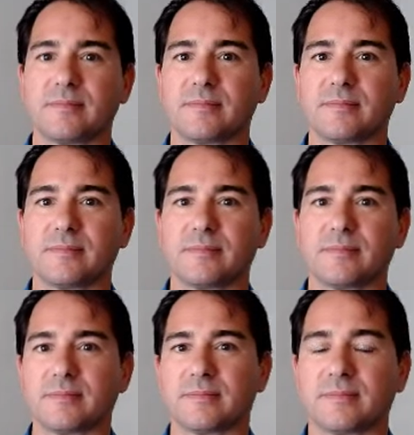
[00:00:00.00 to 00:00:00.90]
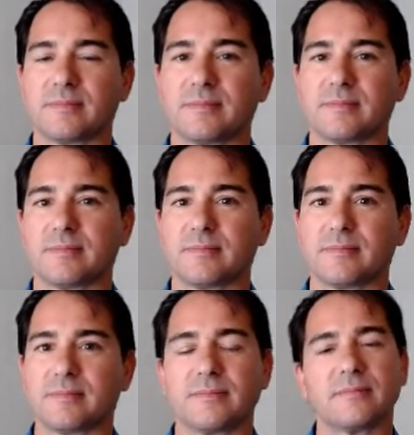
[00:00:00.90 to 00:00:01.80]

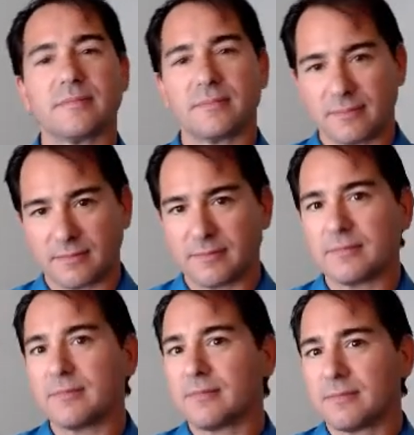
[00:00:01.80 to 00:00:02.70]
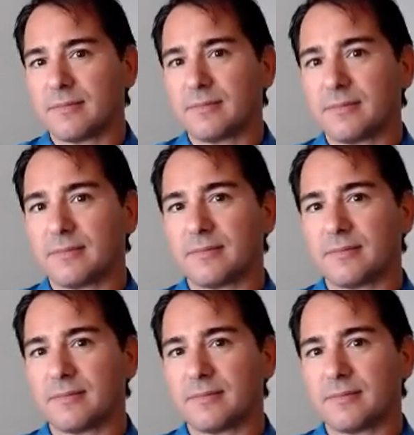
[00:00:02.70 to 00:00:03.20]
This person isn't speaking.